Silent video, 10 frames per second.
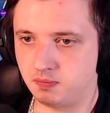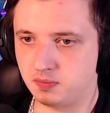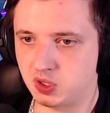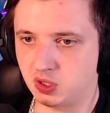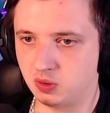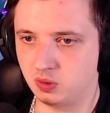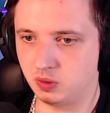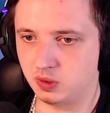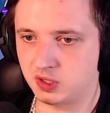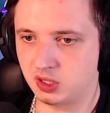So,
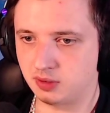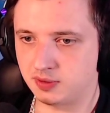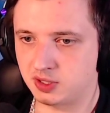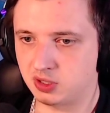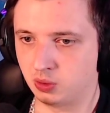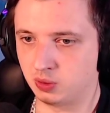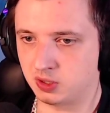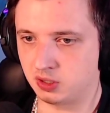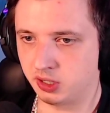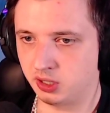it's a lot of stones,
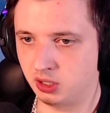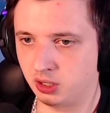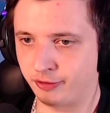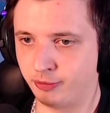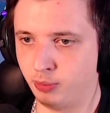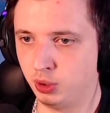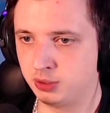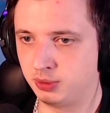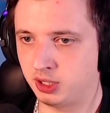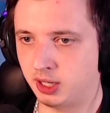and there are a lot of
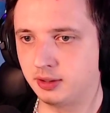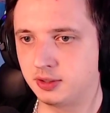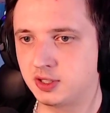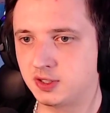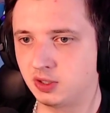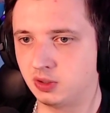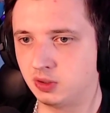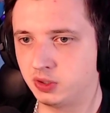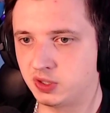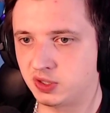multiple colored
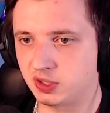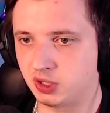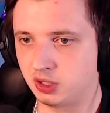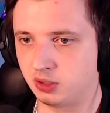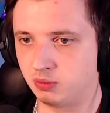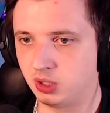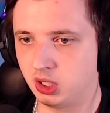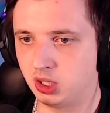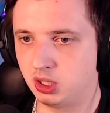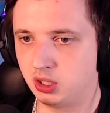stones.
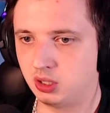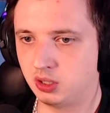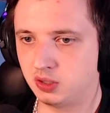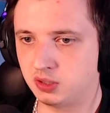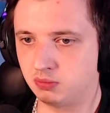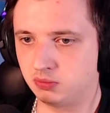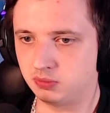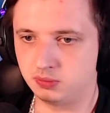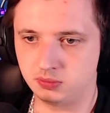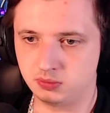Some
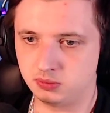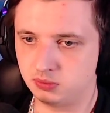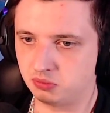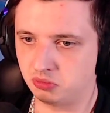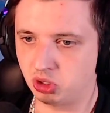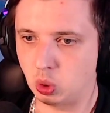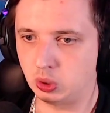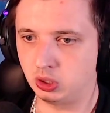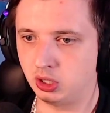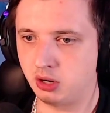
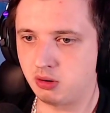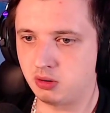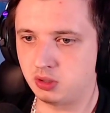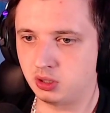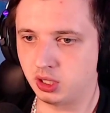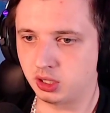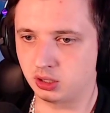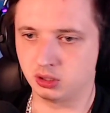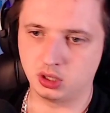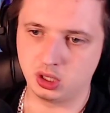golden glitter, like
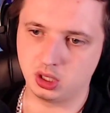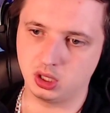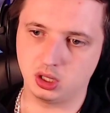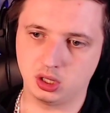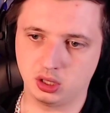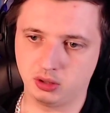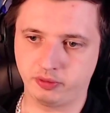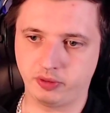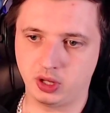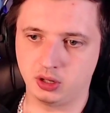a little
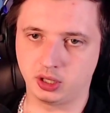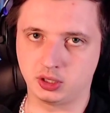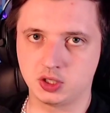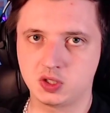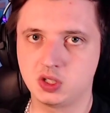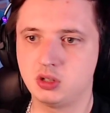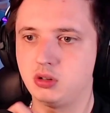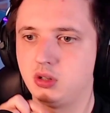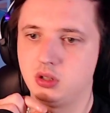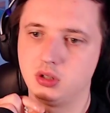thing like this here.
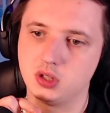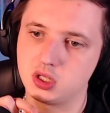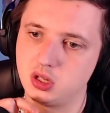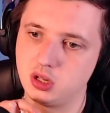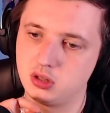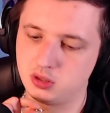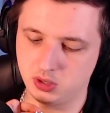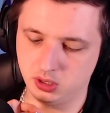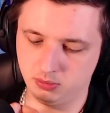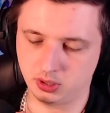Is that there as
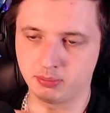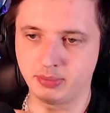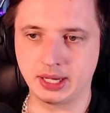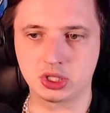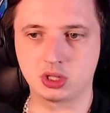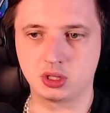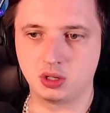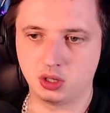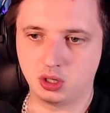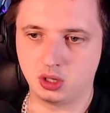well? Like a badge.
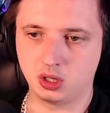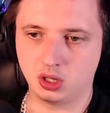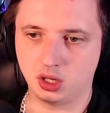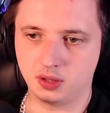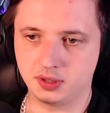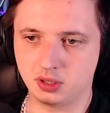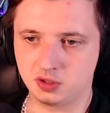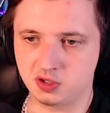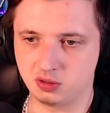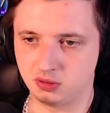And then
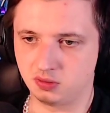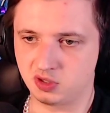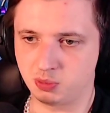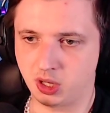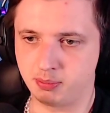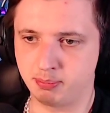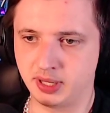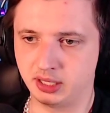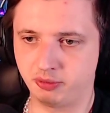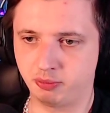also some kind of
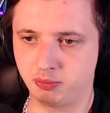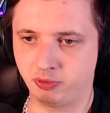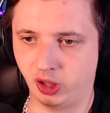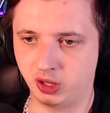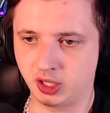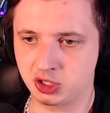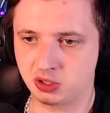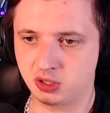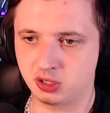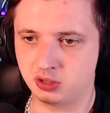pink thing next to
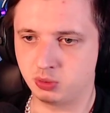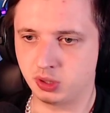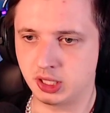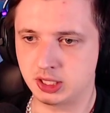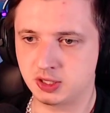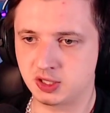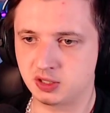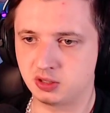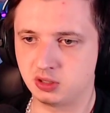it. I don't know what that is.